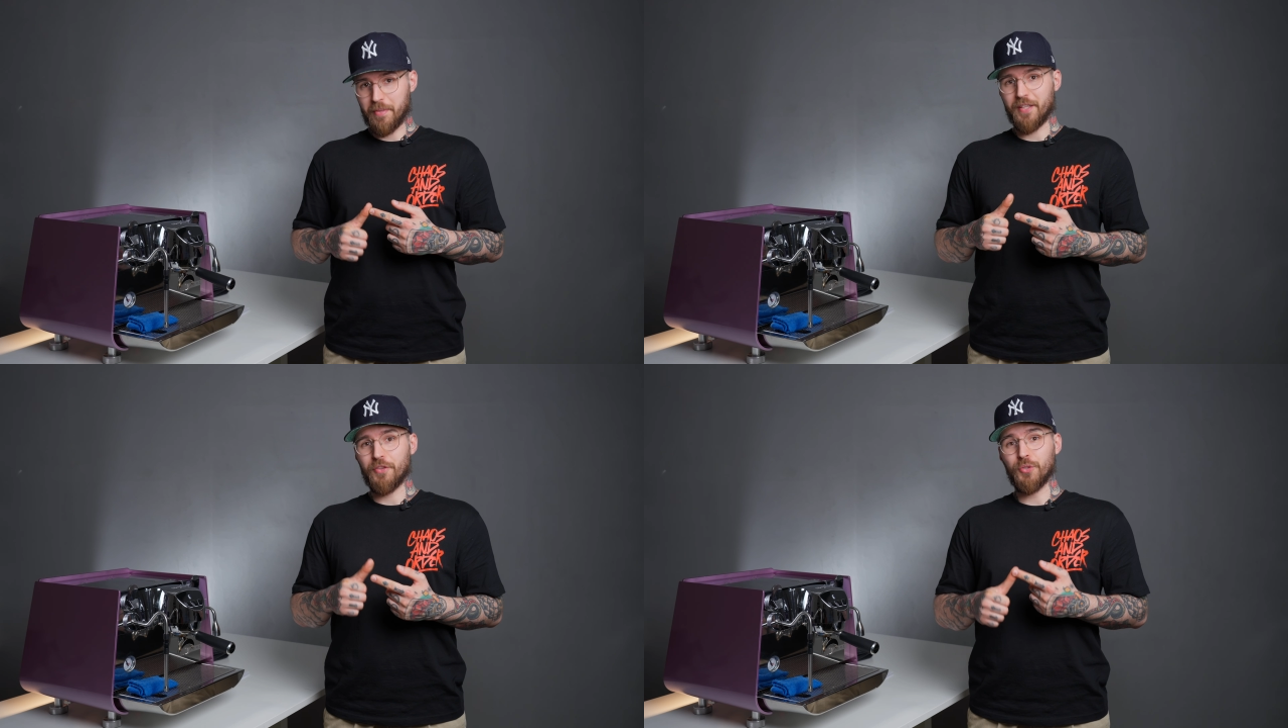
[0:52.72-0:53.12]

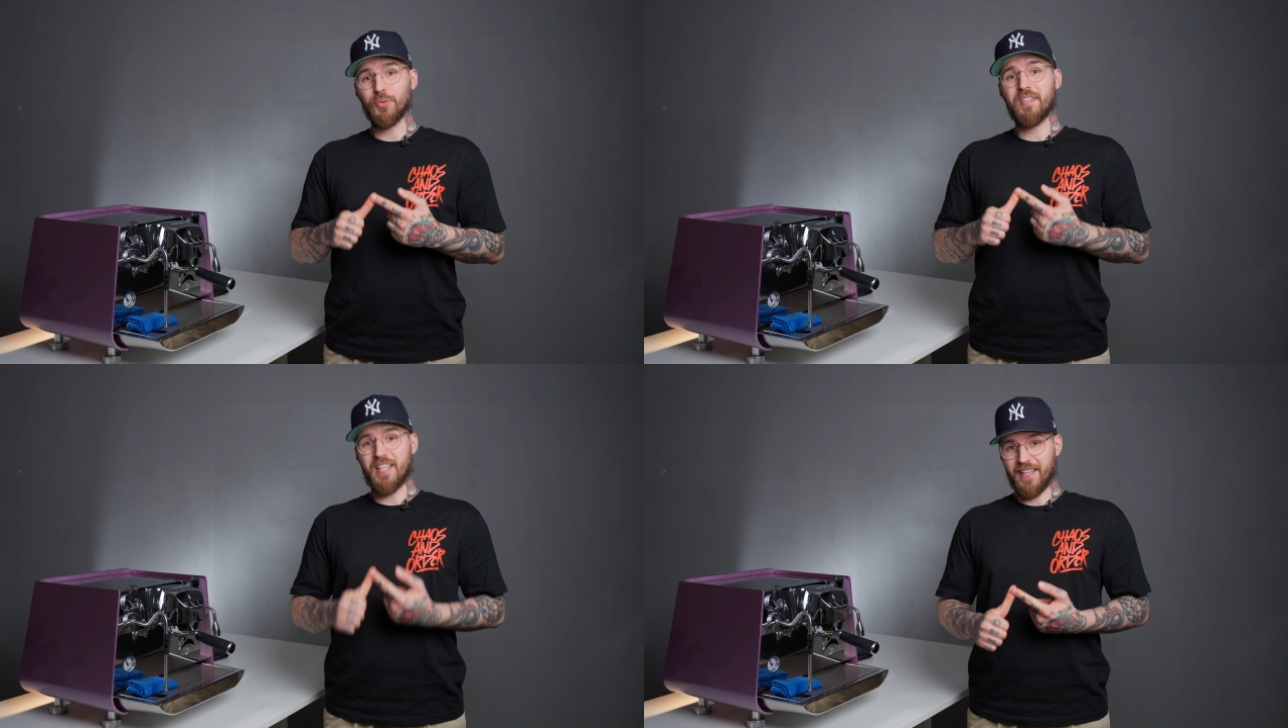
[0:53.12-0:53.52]
being too
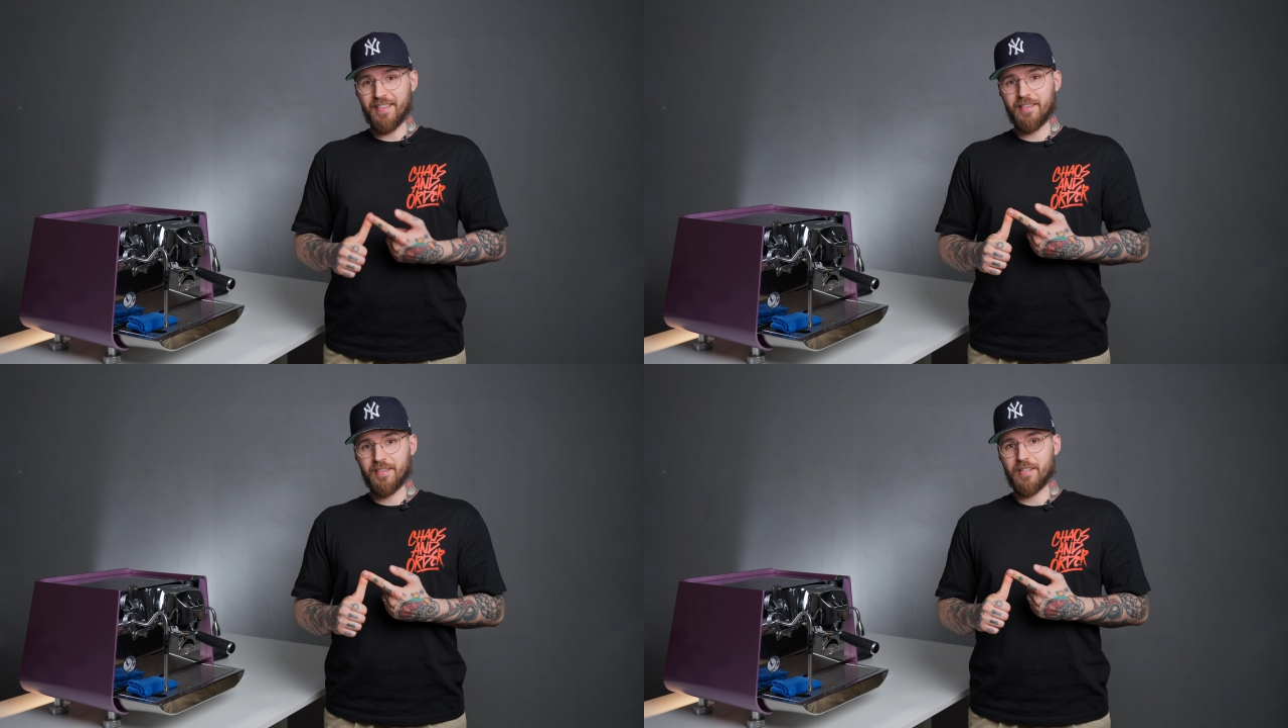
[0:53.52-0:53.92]

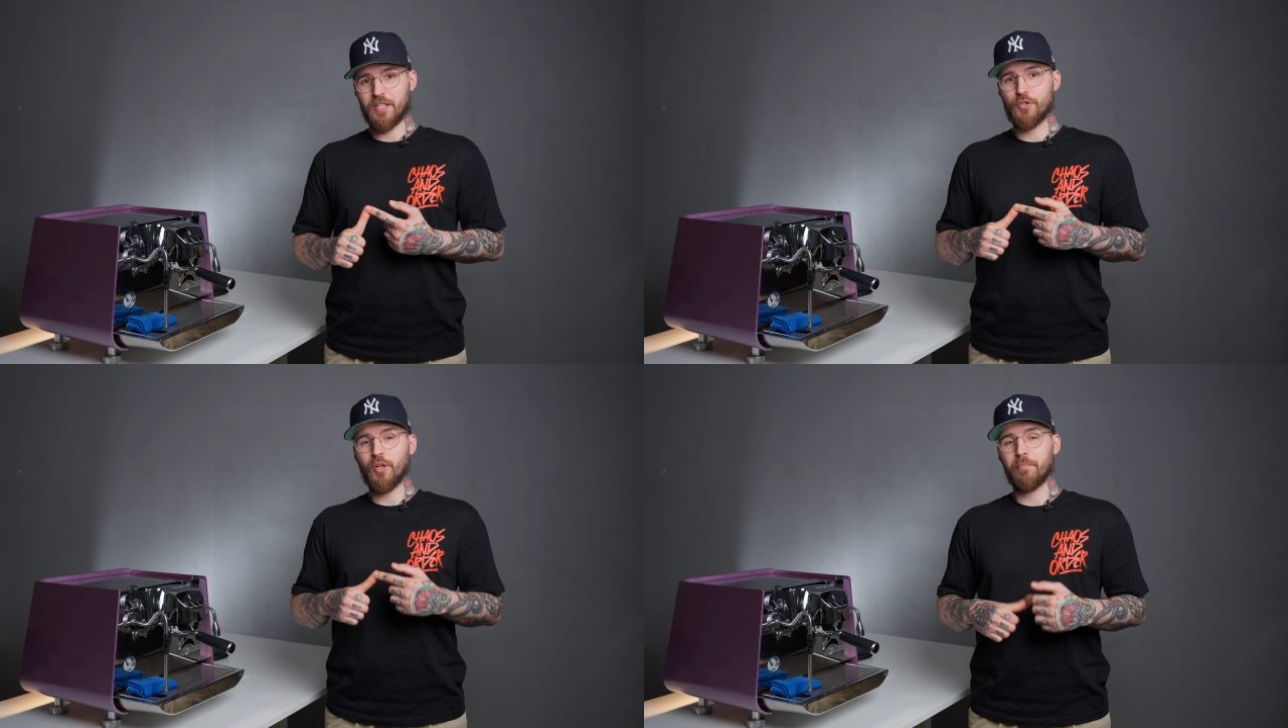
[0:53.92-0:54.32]
thin
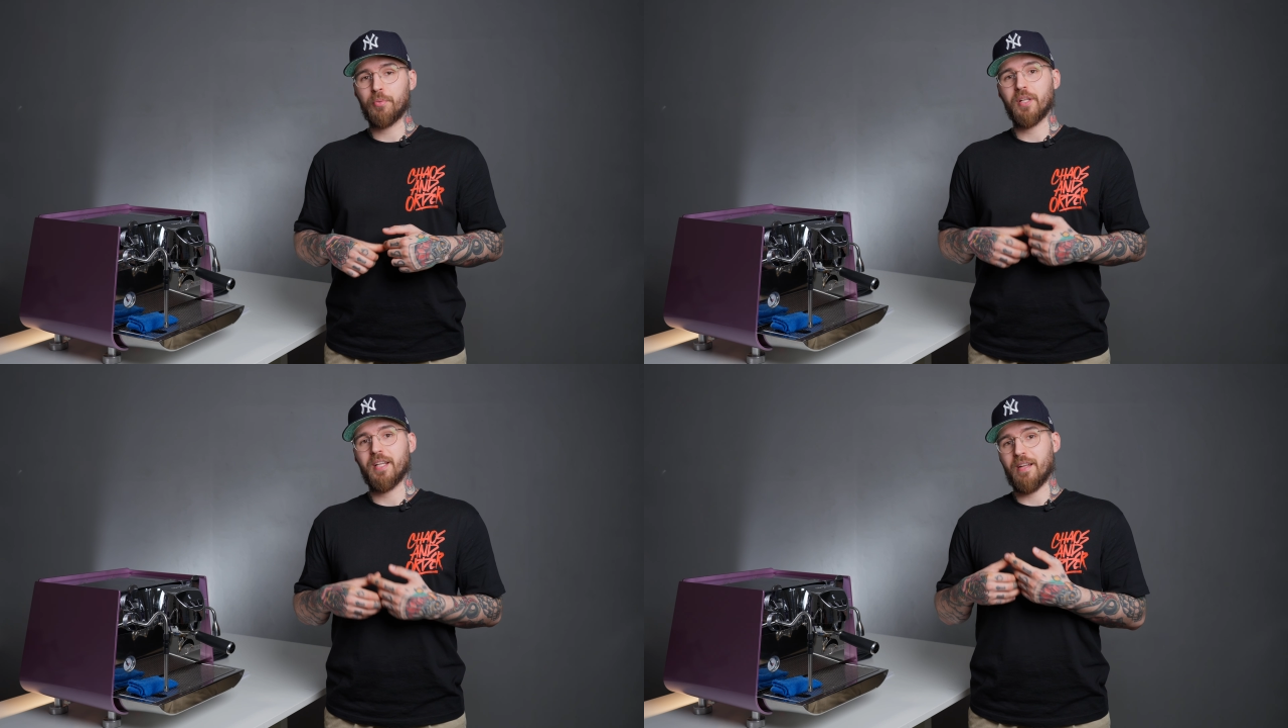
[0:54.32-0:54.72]
is not
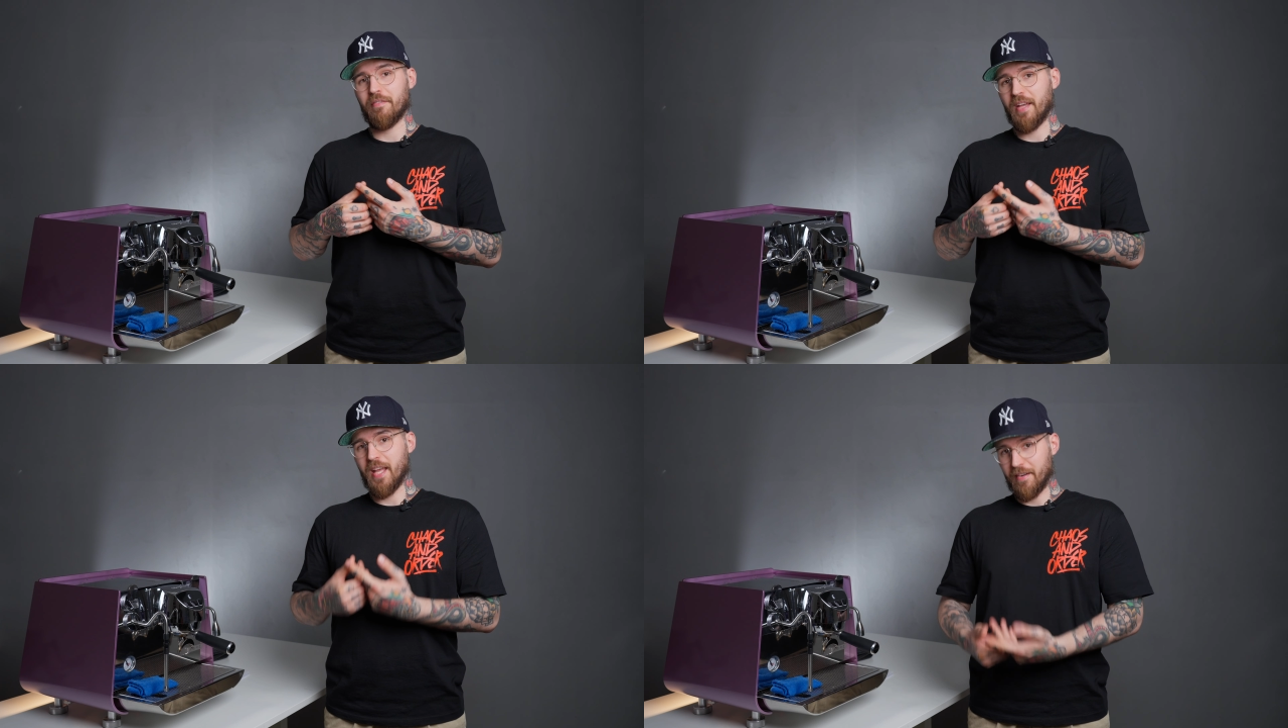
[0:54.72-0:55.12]
putting
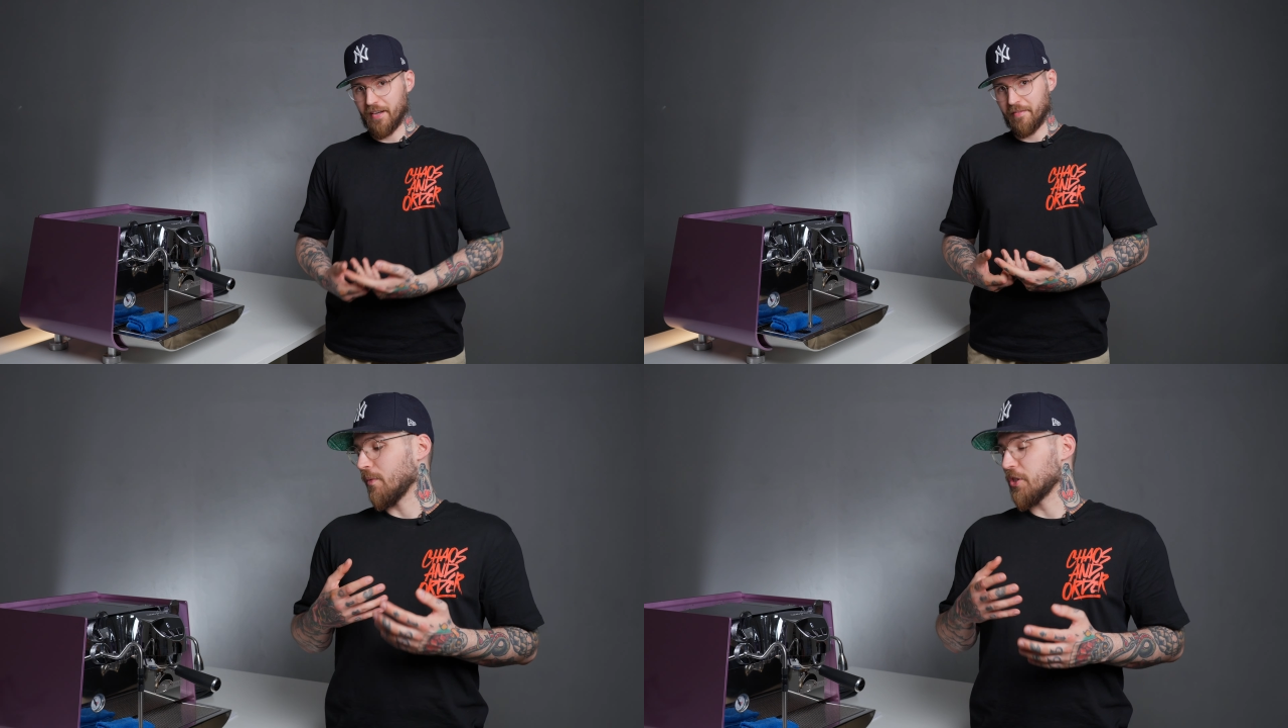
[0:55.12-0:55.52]
enough air
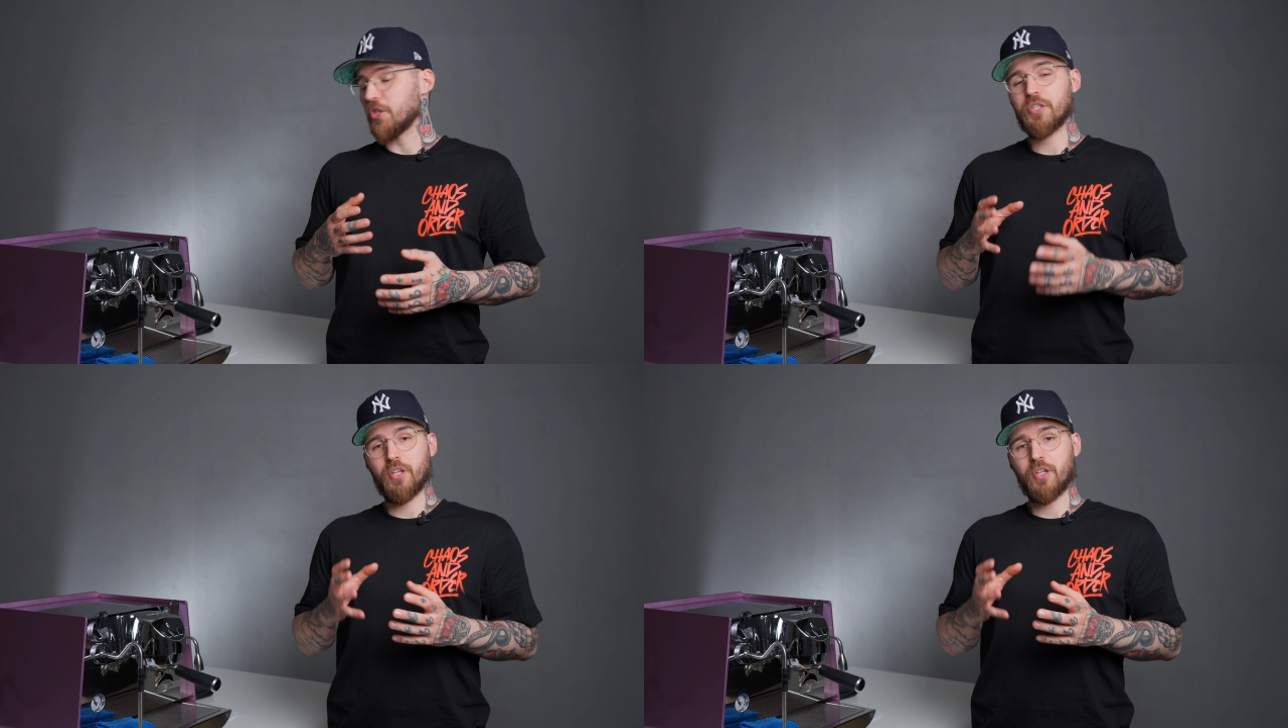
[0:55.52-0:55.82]
in, which is